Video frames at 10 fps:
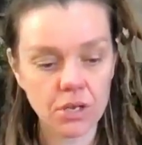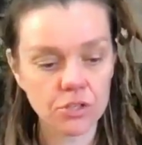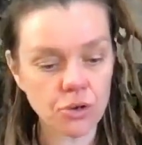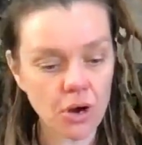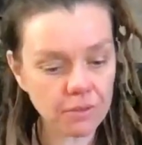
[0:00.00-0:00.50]

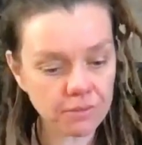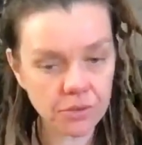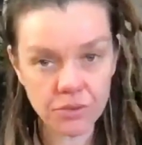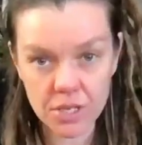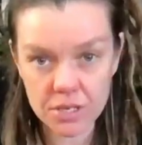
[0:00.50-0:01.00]
try a
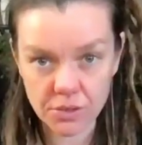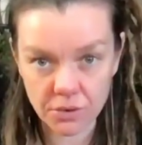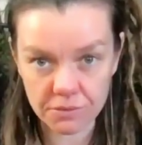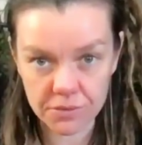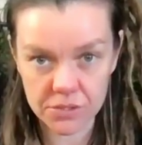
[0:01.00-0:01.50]
few things
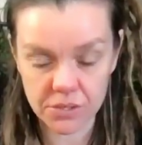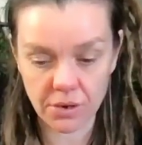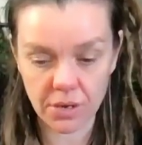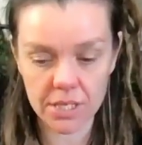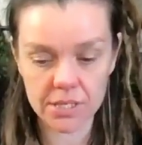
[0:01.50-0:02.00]
on for
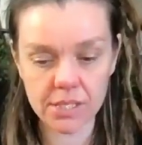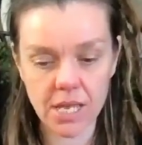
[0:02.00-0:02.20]
size,